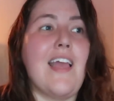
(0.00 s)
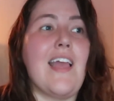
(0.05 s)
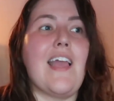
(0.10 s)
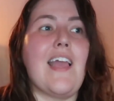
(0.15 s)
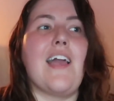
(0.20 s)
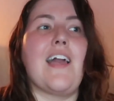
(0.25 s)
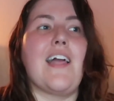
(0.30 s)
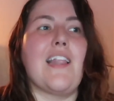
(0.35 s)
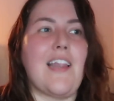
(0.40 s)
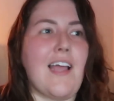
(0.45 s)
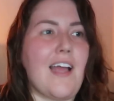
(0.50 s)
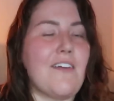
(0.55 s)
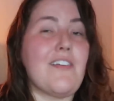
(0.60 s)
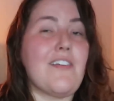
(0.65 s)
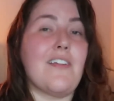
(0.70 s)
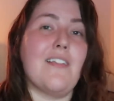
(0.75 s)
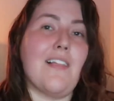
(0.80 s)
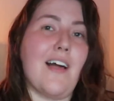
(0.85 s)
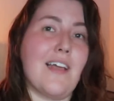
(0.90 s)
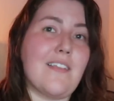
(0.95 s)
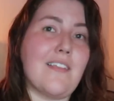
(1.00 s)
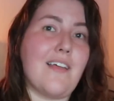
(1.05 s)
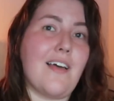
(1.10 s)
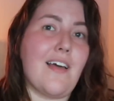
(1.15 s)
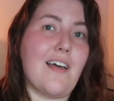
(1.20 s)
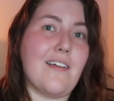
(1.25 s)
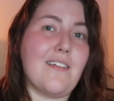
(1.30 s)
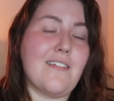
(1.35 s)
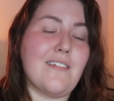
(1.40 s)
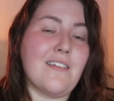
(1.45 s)
And I've done a lot of
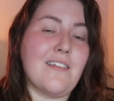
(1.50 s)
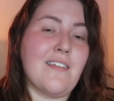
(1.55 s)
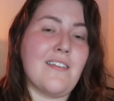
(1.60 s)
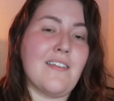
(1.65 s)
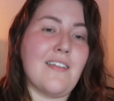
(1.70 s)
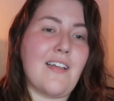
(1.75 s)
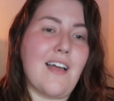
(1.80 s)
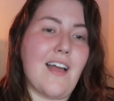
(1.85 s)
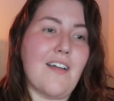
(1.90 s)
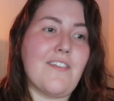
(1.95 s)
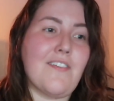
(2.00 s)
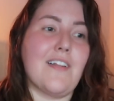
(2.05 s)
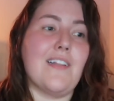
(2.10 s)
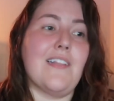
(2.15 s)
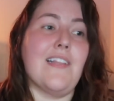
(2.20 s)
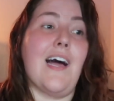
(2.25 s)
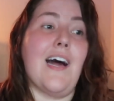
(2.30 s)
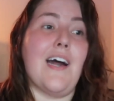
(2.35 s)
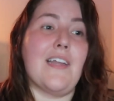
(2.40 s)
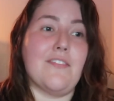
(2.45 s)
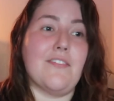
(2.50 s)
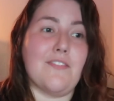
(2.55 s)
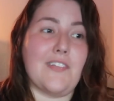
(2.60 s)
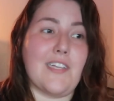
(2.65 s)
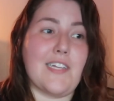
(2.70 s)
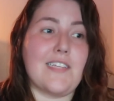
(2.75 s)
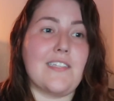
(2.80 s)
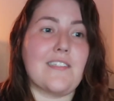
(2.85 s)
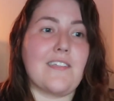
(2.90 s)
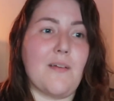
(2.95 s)
that. I've done a lot of
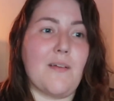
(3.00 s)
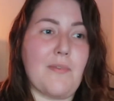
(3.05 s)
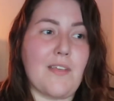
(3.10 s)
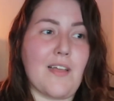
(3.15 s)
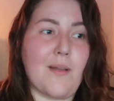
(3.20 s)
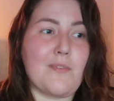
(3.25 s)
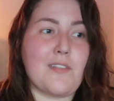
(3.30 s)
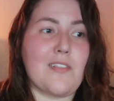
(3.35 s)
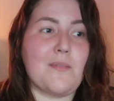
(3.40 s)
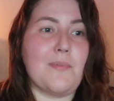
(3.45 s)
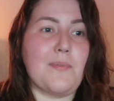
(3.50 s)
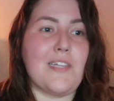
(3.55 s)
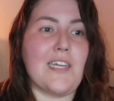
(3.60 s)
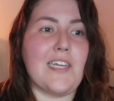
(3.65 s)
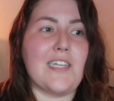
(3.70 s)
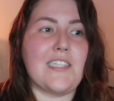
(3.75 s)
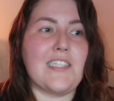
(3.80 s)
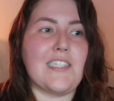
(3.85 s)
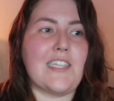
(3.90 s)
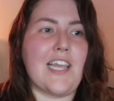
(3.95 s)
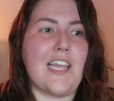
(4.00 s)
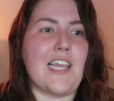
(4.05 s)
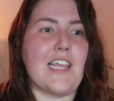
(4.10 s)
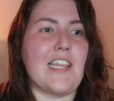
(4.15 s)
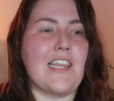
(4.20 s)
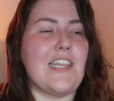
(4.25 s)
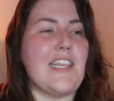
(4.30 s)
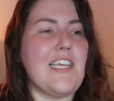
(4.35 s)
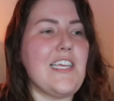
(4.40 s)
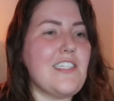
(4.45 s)
like stepping up to the plate and
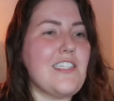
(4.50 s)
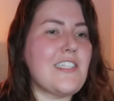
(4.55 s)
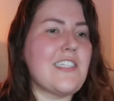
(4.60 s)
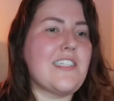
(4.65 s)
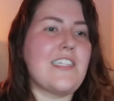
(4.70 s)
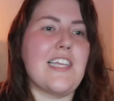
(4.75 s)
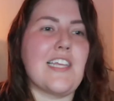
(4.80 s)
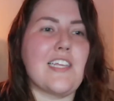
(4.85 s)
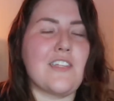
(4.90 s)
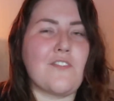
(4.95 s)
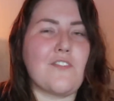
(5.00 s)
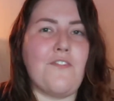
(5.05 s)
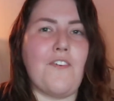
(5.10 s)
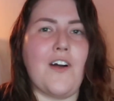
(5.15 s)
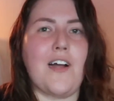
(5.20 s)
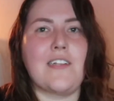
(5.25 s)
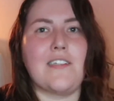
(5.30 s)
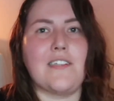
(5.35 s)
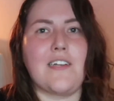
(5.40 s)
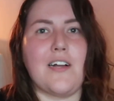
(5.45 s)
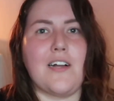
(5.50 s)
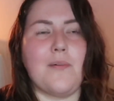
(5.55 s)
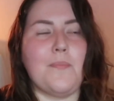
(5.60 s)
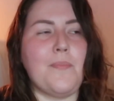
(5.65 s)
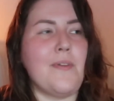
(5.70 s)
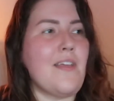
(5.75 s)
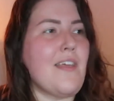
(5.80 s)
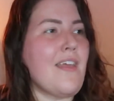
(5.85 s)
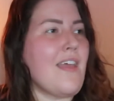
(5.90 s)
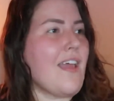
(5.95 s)
saying this thing is fucked up,
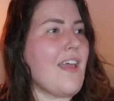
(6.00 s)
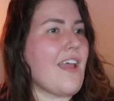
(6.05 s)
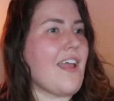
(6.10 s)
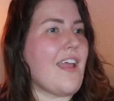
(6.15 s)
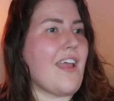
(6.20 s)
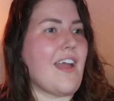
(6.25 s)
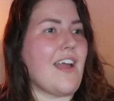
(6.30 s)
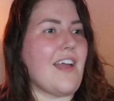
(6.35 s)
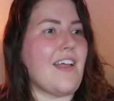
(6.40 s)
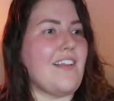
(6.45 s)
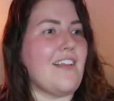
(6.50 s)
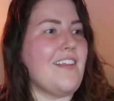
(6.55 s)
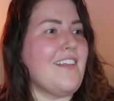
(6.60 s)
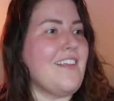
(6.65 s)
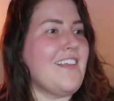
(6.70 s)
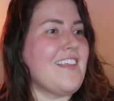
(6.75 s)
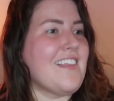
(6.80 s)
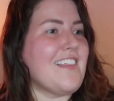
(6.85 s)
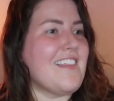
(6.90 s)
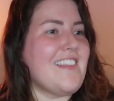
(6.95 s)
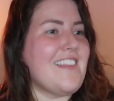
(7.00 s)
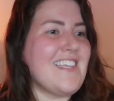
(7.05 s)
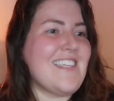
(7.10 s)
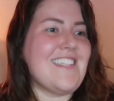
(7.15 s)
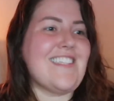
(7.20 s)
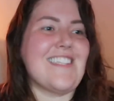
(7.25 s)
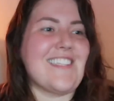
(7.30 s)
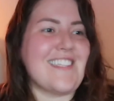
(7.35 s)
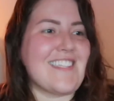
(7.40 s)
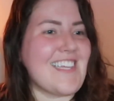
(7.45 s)
and
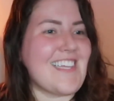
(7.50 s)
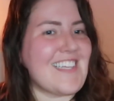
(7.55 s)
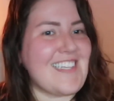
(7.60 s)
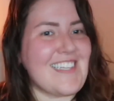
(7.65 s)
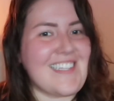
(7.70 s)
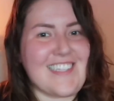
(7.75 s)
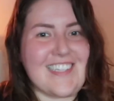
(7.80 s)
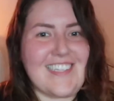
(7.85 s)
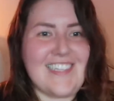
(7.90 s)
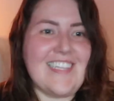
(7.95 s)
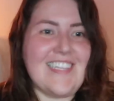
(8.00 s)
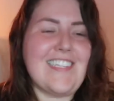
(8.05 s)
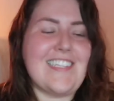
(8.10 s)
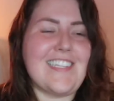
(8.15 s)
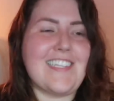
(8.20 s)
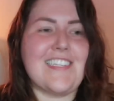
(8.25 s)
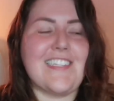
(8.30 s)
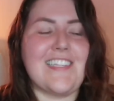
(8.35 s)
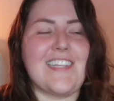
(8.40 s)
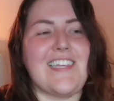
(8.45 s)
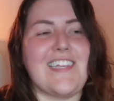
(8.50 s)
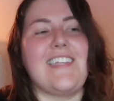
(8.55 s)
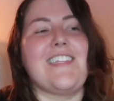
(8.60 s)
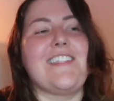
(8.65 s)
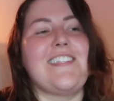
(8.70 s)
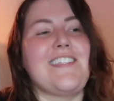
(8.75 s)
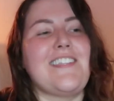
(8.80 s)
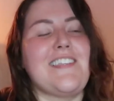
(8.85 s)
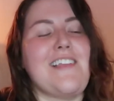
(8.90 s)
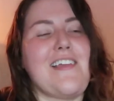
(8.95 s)
this is this, and this is
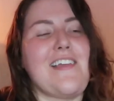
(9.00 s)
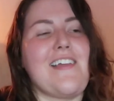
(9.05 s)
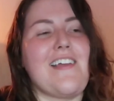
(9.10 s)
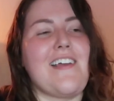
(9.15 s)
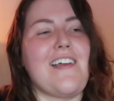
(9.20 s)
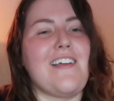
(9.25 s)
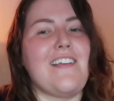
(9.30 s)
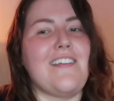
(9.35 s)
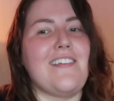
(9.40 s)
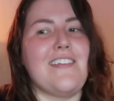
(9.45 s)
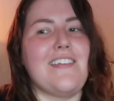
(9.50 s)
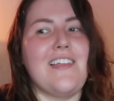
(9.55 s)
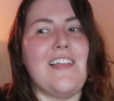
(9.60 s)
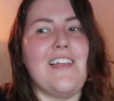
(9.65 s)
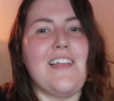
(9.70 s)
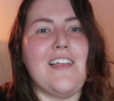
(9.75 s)
this, and